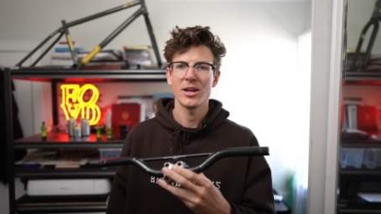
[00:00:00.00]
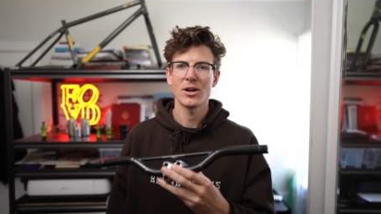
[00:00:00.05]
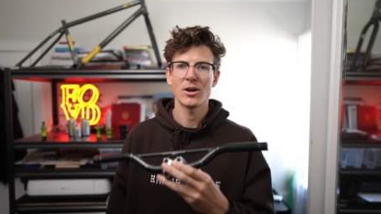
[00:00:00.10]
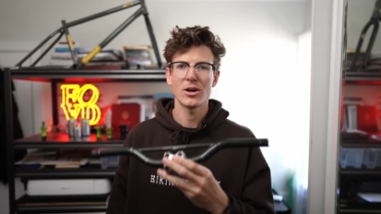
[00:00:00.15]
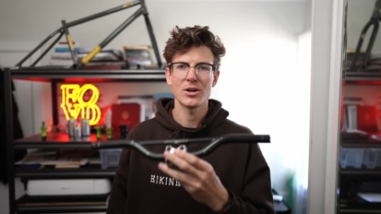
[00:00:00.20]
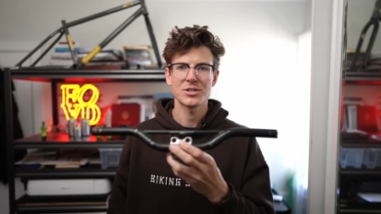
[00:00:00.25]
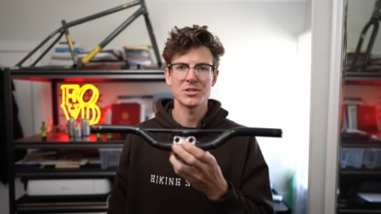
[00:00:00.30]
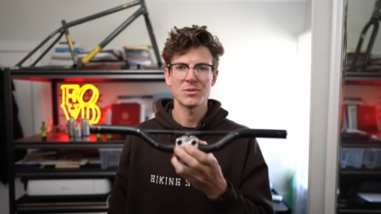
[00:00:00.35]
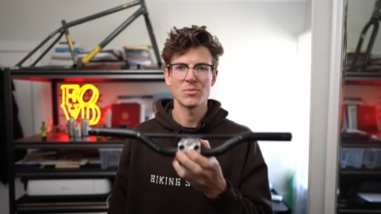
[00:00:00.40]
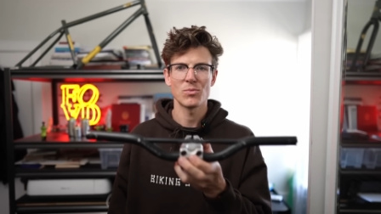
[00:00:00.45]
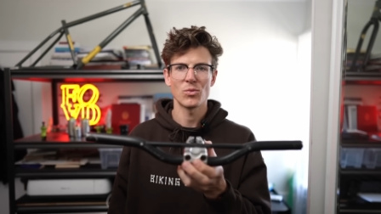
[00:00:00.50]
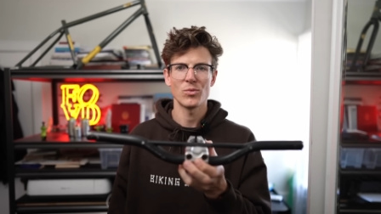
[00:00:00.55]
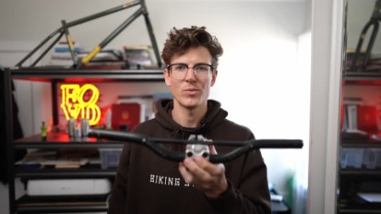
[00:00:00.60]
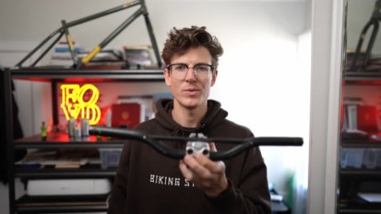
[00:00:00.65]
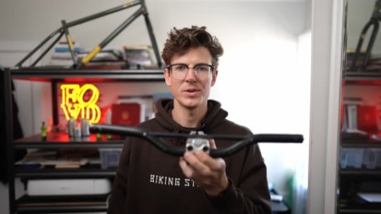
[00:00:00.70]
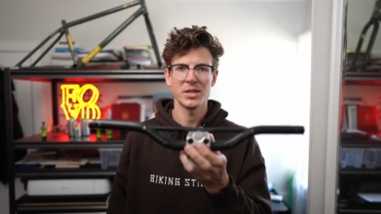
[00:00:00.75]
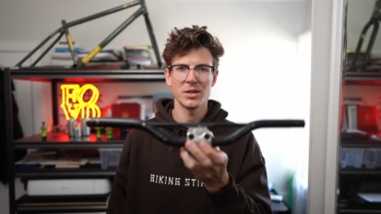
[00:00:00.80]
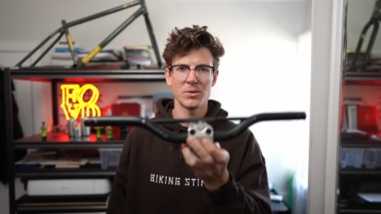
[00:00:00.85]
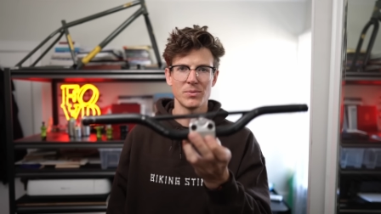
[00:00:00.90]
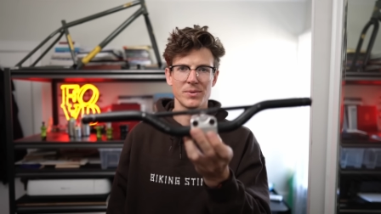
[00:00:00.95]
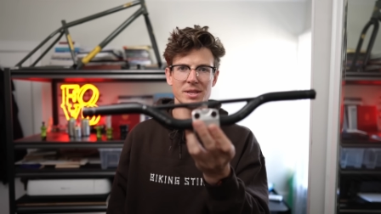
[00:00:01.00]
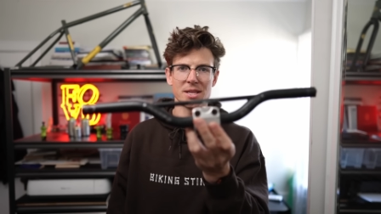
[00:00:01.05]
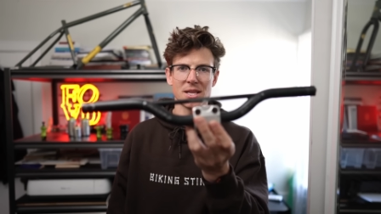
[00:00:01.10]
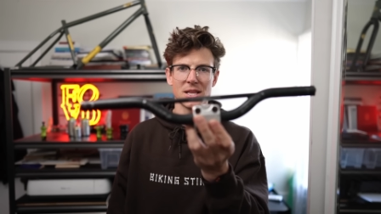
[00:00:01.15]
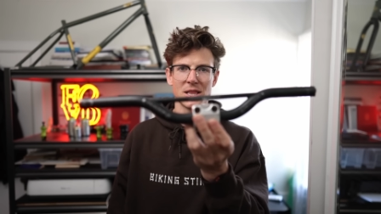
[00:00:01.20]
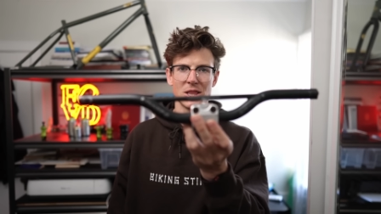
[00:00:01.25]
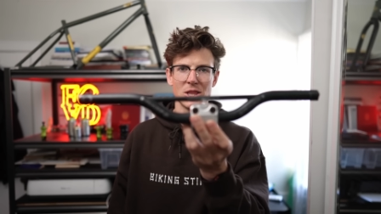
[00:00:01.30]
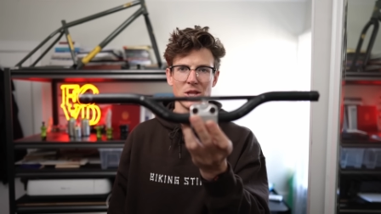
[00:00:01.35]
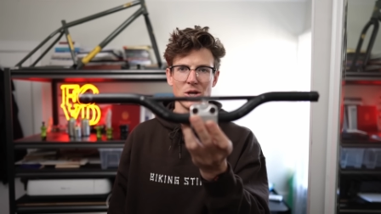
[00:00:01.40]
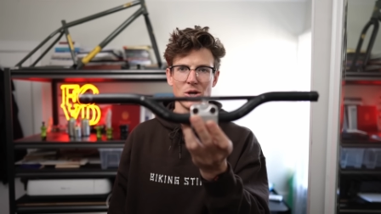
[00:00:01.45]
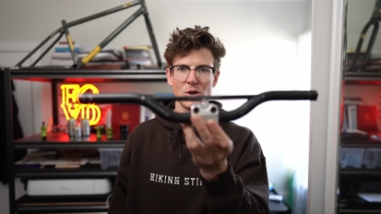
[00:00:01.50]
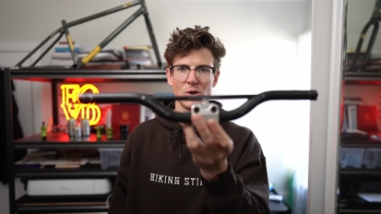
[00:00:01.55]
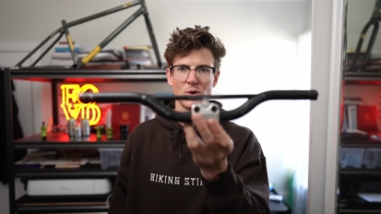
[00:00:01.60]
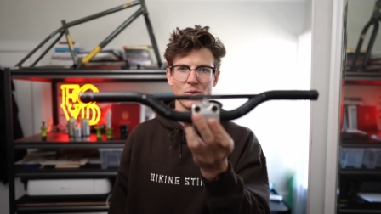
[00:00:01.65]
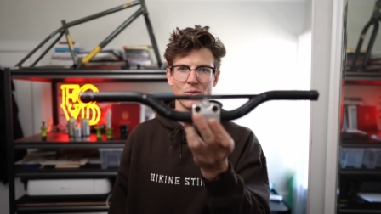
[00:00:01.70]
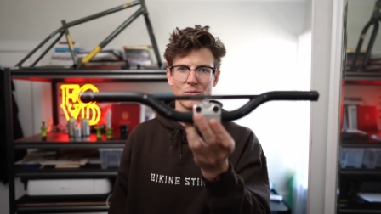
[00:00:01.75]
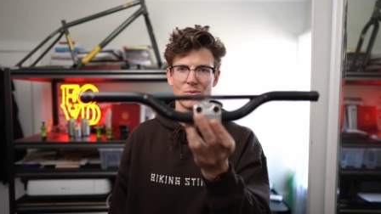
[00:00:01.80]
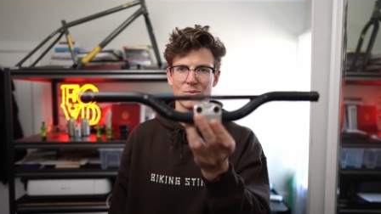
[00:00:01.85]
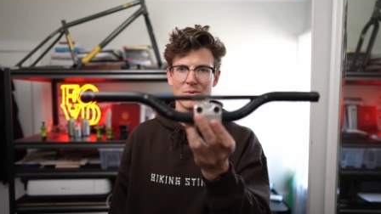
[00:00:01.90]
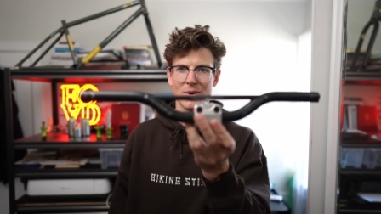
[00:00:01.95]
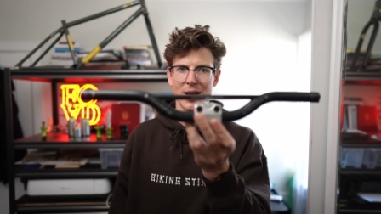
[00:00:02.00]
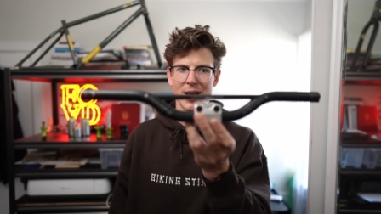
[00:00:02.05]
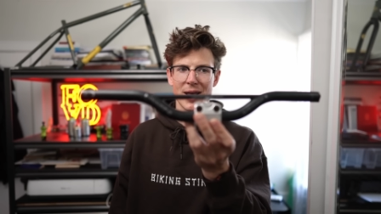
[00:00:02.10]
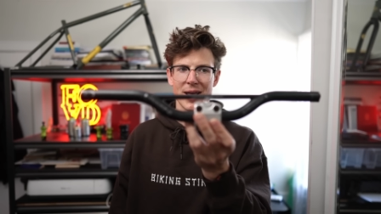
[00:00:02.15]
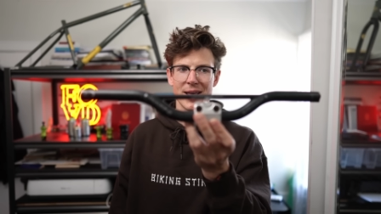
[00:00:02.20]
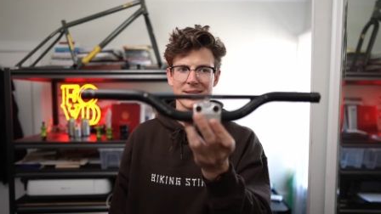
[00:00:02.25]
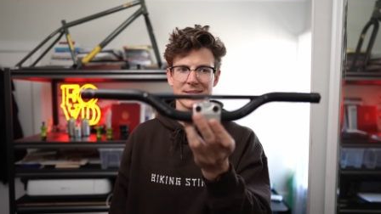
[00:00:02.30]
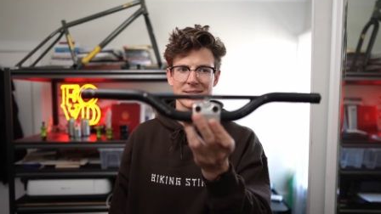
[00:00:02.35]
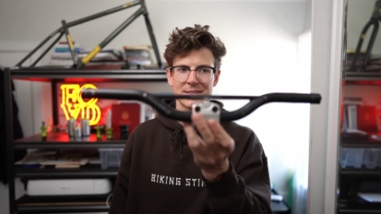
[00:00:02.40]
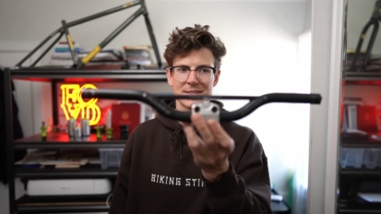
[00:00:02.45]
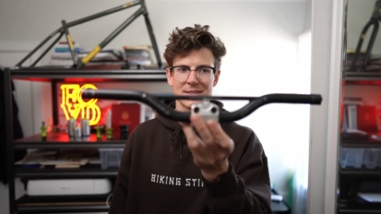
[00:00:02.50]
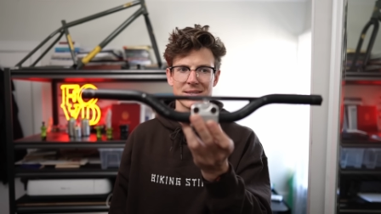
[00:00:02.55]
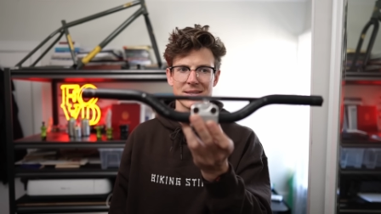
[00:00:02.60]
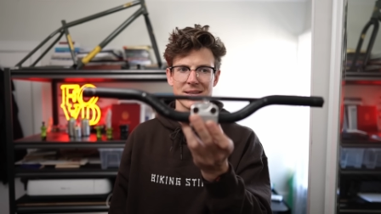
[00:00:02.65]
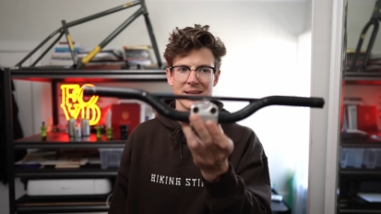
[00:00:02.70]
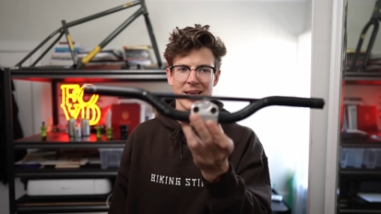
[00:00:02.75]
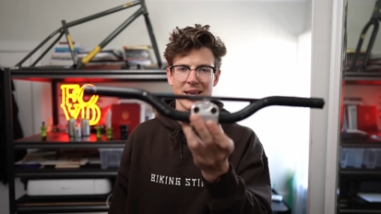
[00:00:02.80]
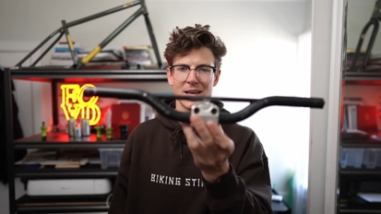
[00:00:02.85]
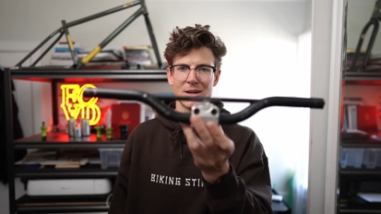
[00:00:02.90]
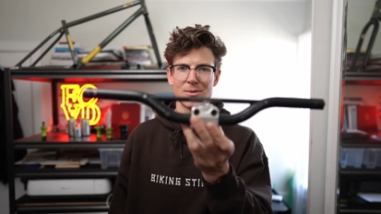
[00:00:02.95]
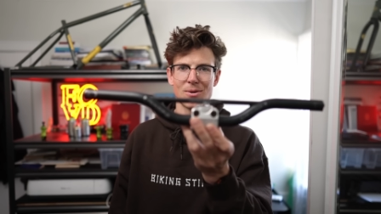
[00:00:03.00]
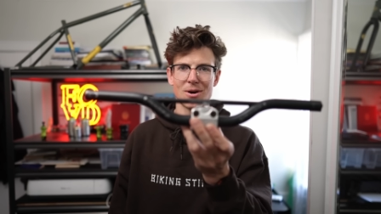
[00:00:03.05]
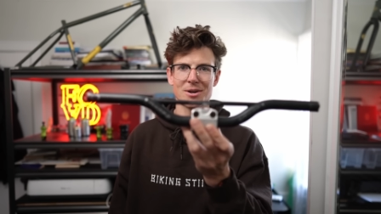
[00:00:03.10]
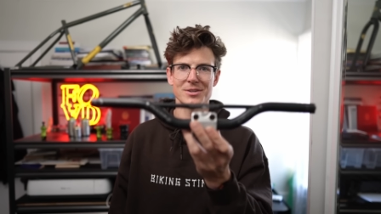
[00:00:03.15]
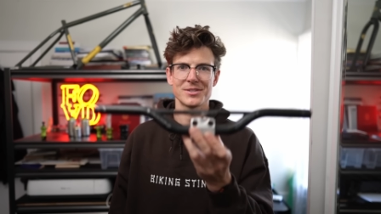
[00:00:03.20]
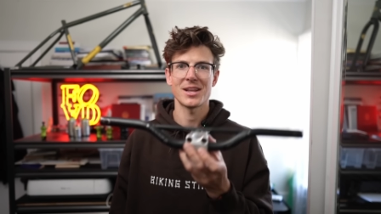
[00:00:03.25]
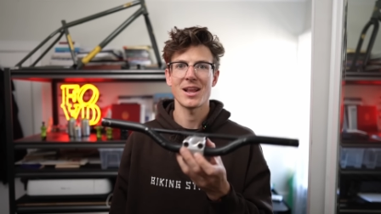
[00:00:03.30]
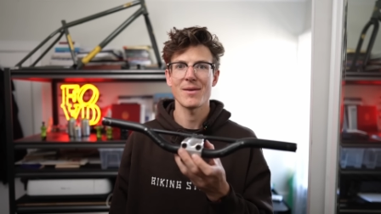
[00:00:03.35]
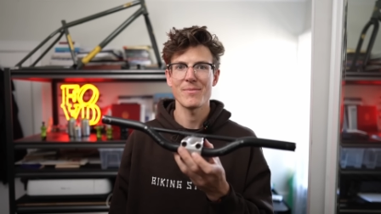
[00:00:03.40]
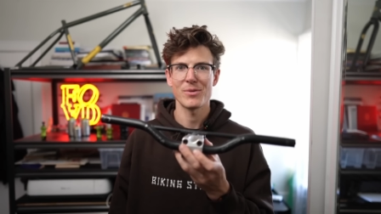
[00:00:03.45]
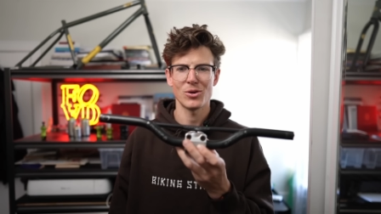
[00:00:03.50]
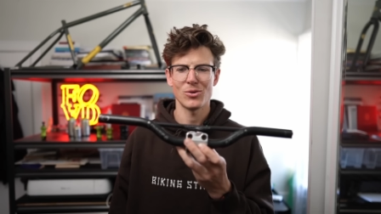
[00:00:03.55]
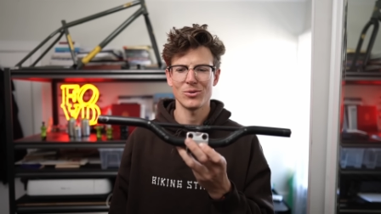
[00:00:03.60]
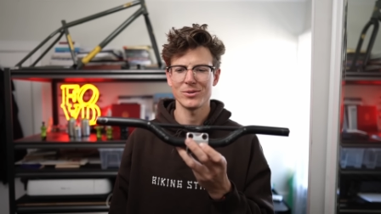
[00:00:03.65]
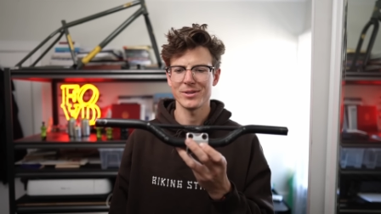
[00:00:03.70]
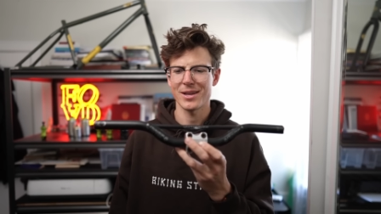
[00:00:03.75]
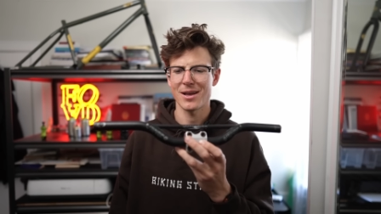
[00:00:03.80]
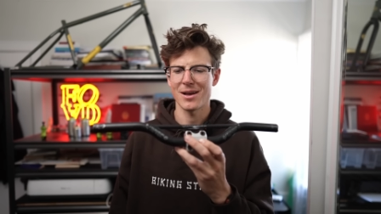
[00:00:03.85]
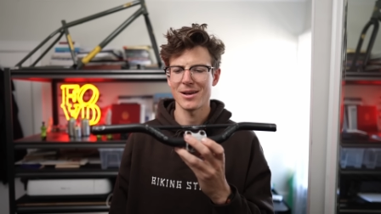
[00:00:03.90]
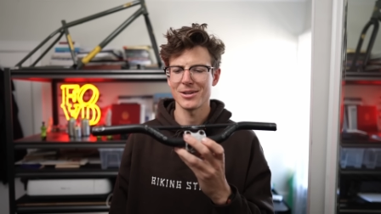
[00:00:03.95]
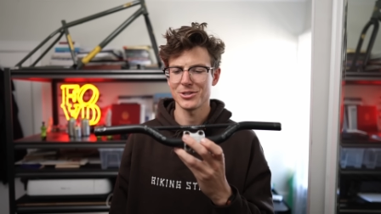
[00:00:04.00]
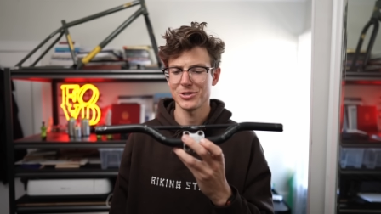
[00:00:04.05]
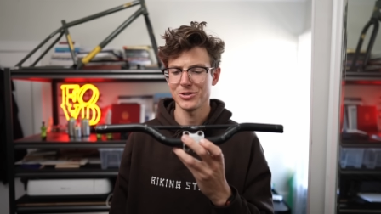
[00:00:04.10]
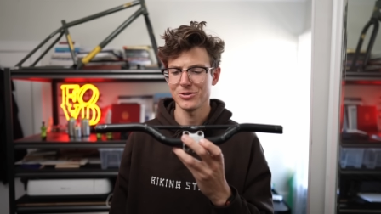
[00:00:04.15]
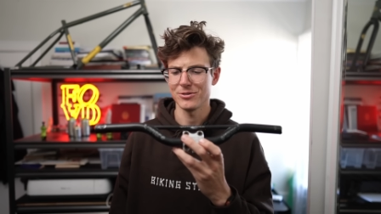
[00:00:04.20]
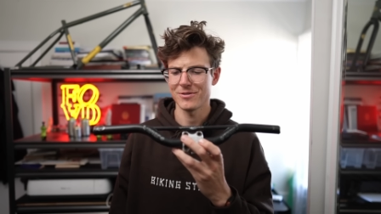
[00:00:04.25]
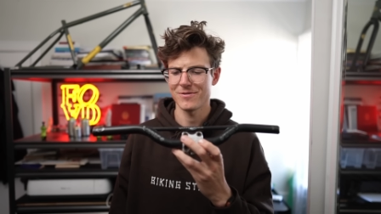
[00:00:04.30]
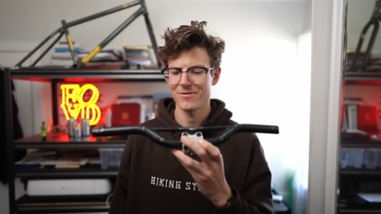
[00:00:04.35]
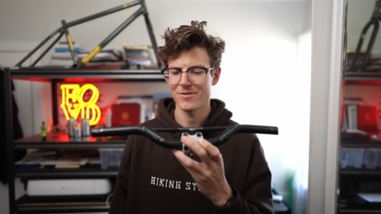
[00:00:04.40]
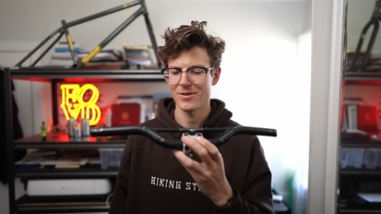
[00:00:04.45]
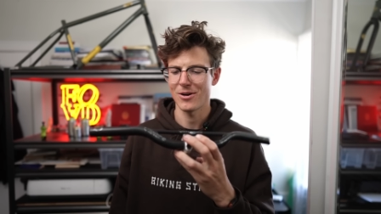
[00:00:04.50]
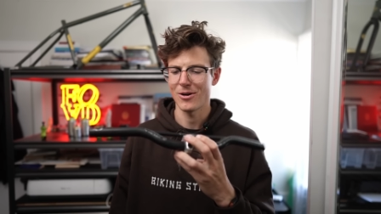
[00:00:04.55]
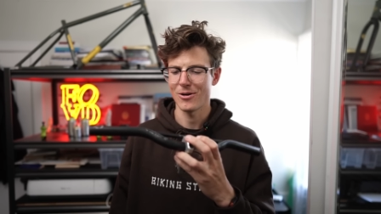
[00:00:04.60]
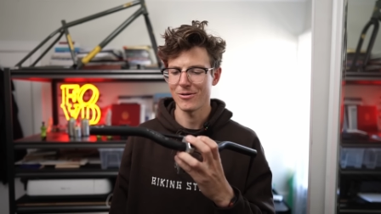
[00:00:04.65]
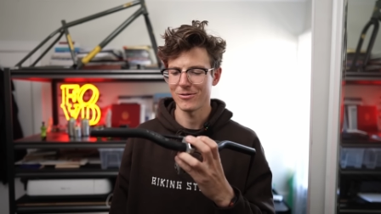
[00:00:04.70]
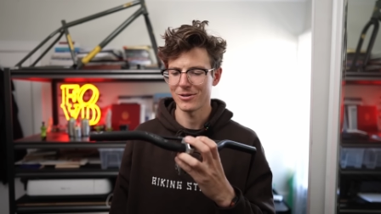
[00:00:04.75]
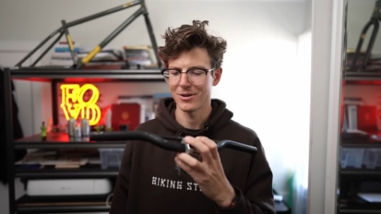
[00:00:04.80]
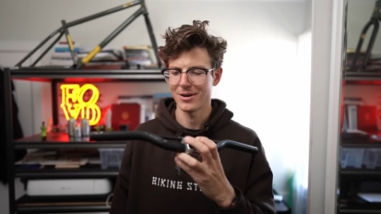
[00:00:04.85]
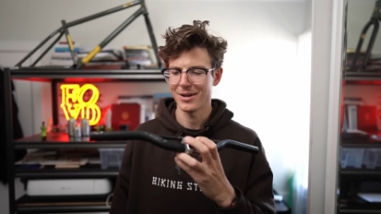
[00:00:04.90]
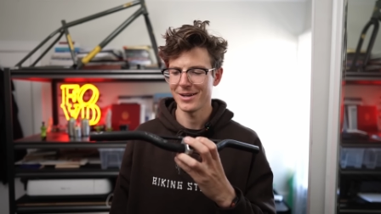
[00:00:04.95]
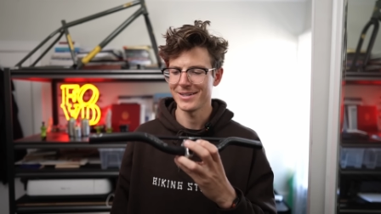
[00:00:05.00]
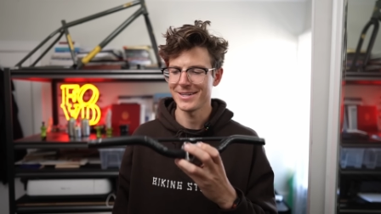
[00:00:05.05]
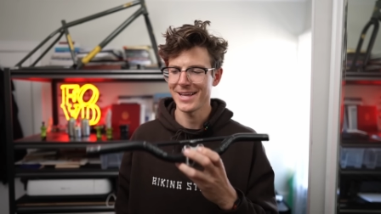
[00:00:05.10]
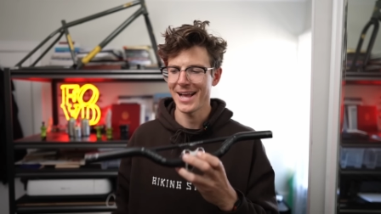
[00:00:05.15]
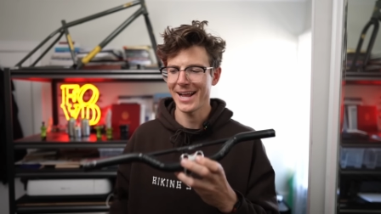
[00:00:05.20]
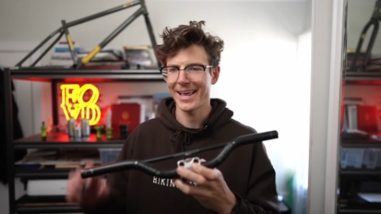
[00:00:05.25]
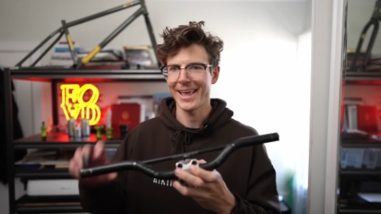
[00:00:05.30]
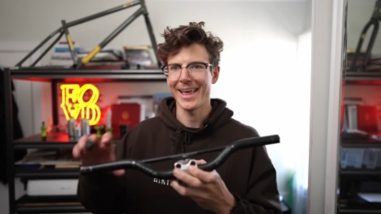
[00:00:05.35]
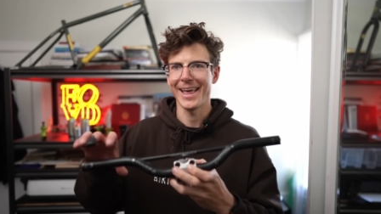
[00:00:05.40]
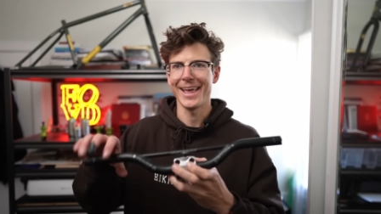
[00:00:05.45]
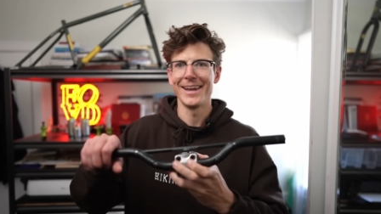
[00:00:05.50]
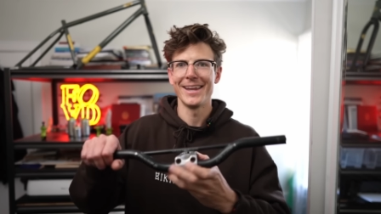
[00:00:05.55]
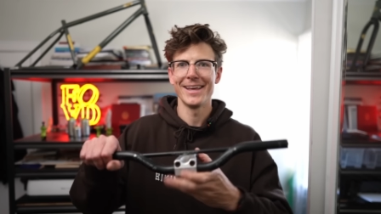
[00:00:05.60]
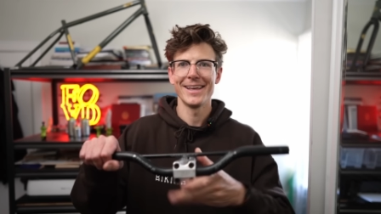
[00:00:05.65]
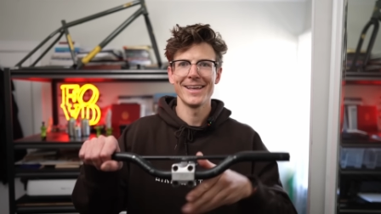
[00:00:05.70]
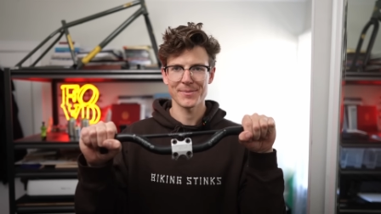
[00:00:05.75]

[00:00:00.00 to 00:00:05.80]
Here are some really, really low rise handlebars that I've been holding on to for over a decade.